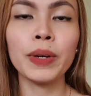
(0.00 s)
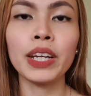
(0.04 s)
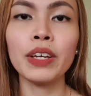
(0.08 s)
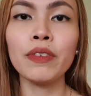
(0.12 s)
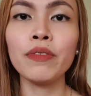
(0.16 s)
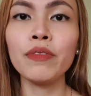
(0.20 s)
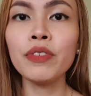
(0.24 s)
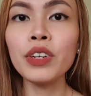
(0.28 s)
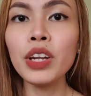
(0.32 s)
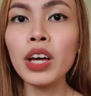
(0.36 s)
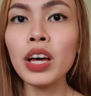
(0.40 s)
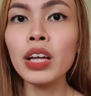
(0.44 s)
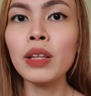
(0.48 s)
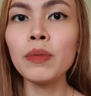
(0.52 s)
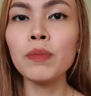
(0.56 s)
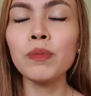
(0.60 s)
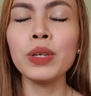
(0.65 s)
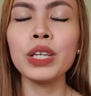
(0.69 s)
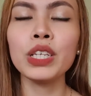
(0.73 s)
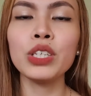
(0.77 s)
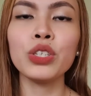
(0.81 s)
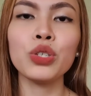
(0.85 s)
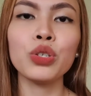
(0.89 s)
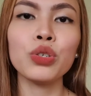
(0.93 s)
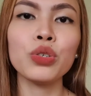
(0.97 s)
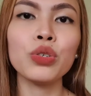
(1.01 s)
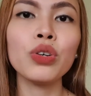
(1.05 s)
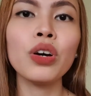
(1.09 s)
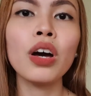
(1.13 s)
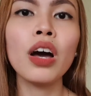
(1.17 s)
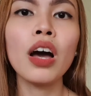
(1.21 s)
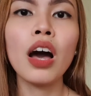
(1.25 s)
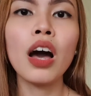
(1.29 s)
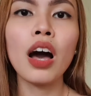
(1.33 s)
but if not, please do